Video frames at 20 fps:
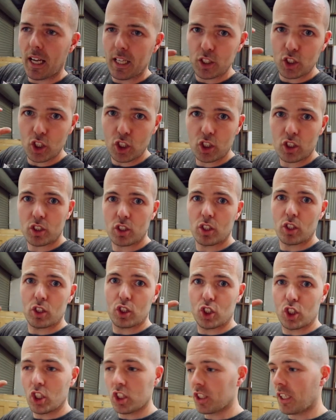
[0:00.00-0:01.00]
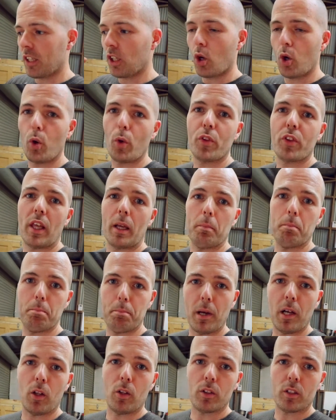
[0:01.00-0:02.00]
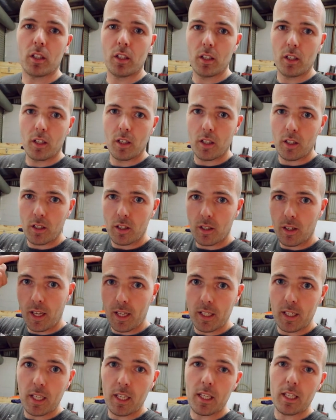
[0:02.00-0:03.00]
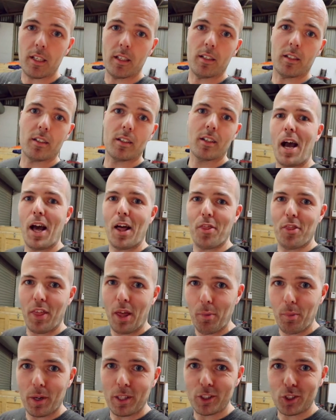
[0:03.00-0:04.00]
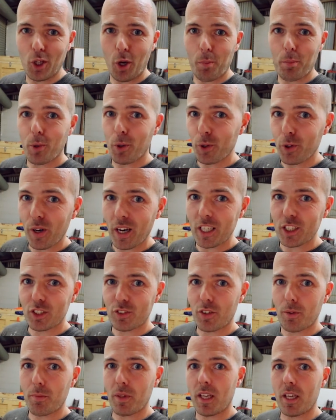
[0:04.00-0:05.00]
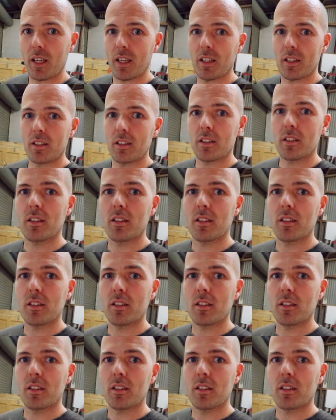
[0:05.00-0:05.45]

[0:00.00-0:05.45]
and just get the whole thing built in here, and then we can sort of progress from there.